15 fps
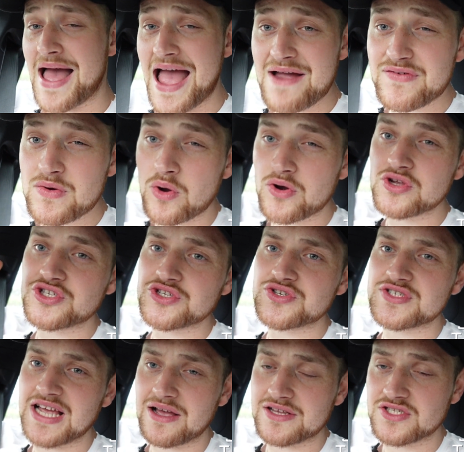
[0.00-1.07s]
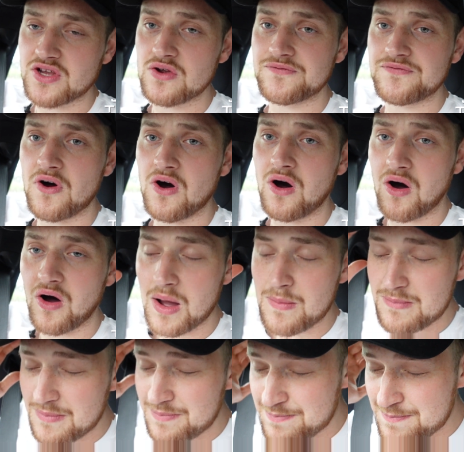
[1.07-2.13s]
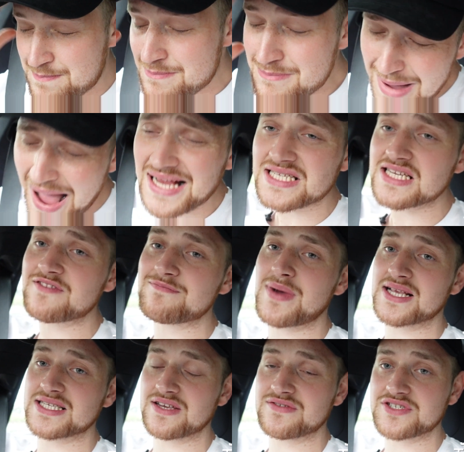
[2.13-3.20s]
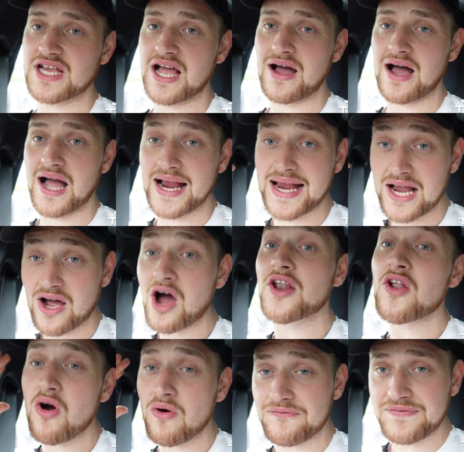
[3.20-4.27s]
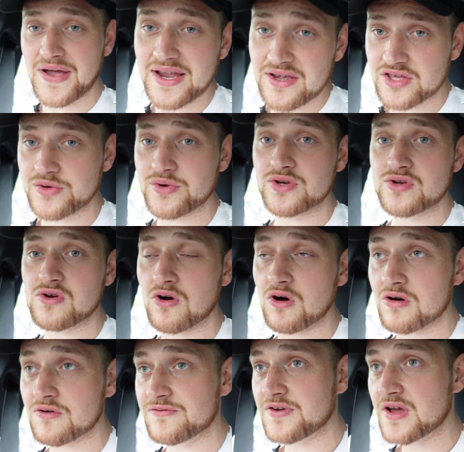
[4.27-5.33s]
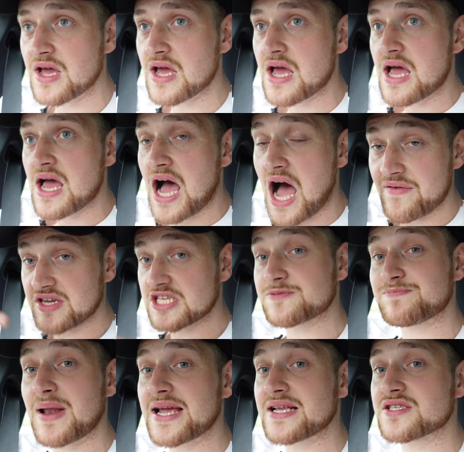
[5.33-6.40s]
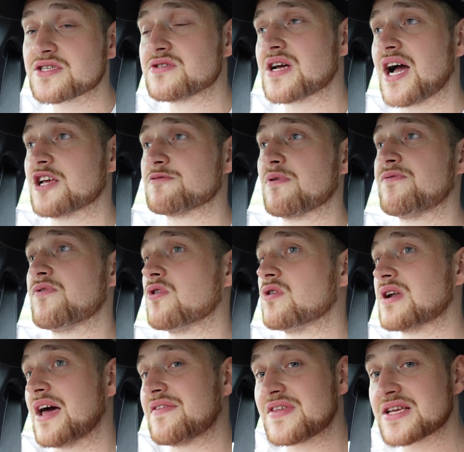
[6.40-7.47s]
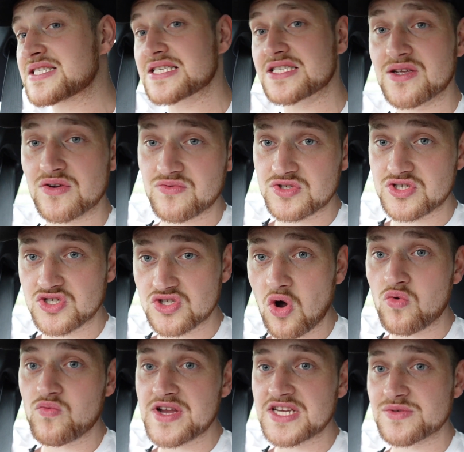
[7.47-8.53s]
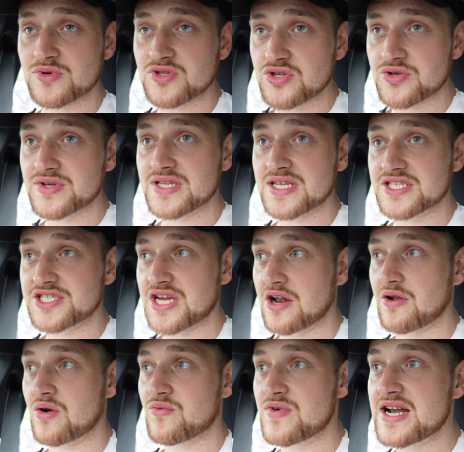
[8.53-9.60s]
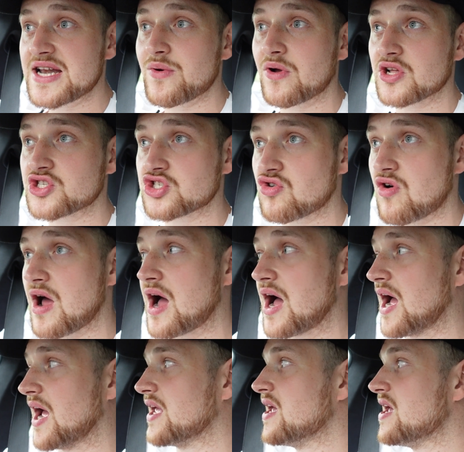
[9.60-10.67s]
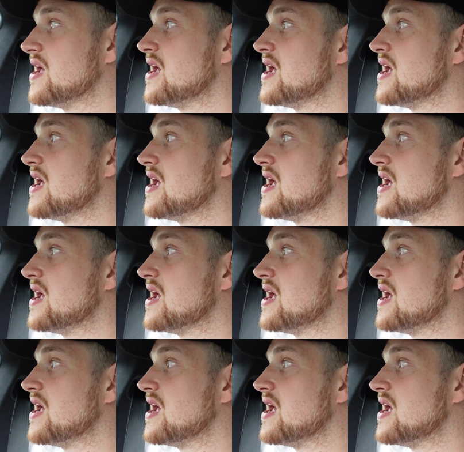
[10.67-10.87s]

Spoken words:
Everyone who's used that so far, massive shout out. I cannot thank you enough. I've explained to you guys before, like, this is the sole reason we're doing this channel. I really want to try